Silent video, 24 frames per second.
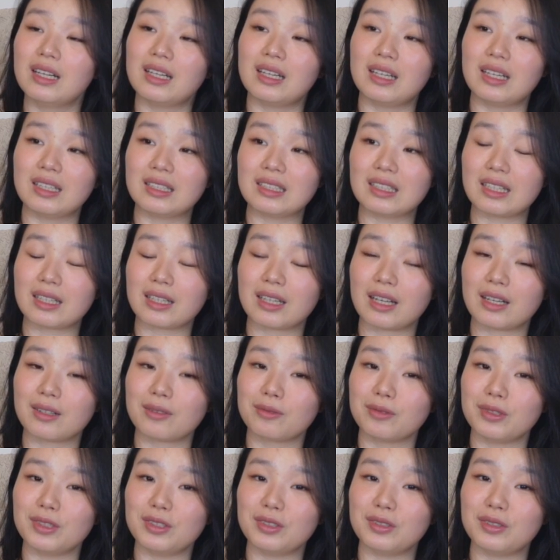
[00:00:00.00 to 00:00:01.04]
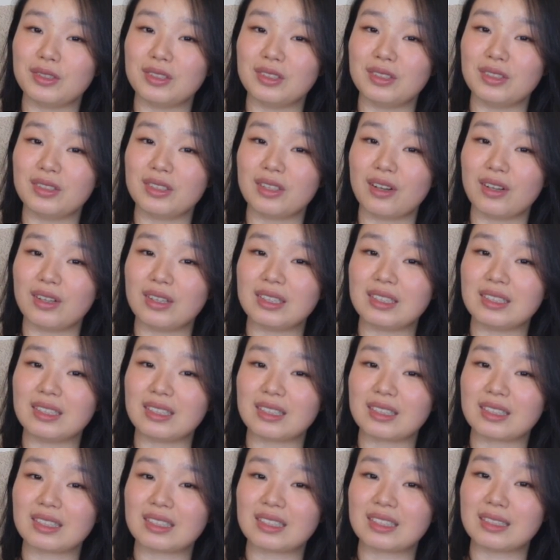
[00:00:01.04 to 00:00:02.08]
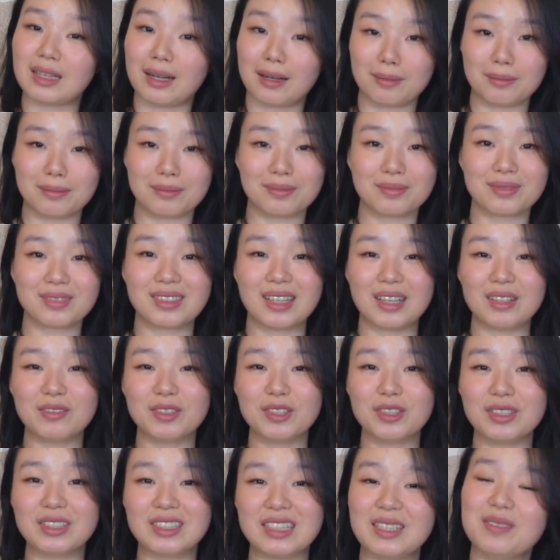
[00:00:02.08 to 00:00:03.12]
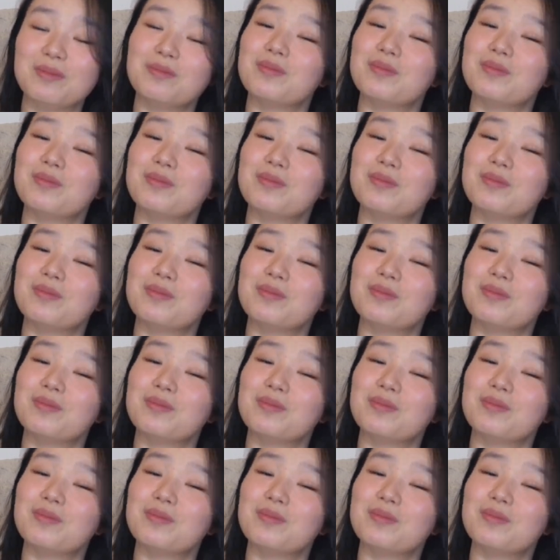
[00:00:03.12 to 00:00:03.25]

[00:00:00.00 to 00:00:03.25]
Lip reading: and I can't wait to see you guys next time. Have a good day.